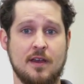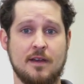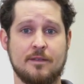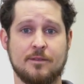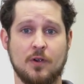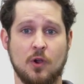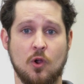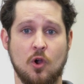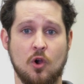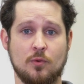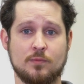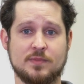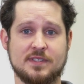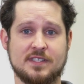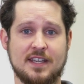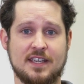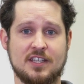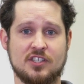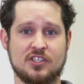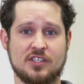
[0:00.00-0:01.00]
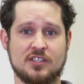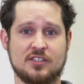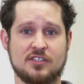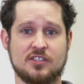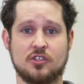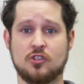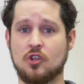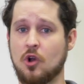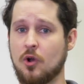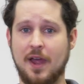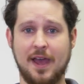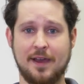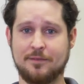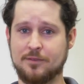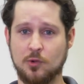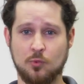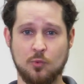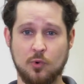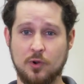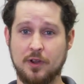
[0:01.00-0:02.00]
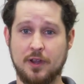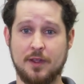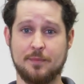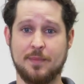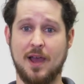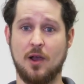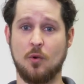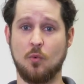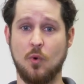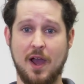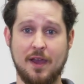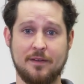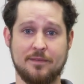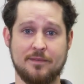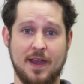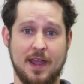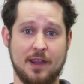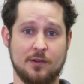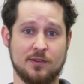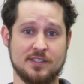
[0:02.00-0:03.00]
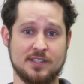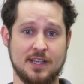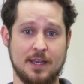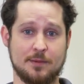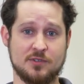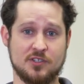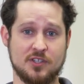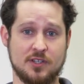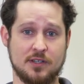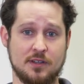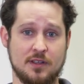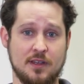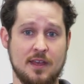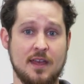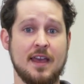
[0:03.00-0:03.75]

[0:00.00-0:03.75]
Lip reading: For home stations, you don't have to worry about Wi-Fi reception,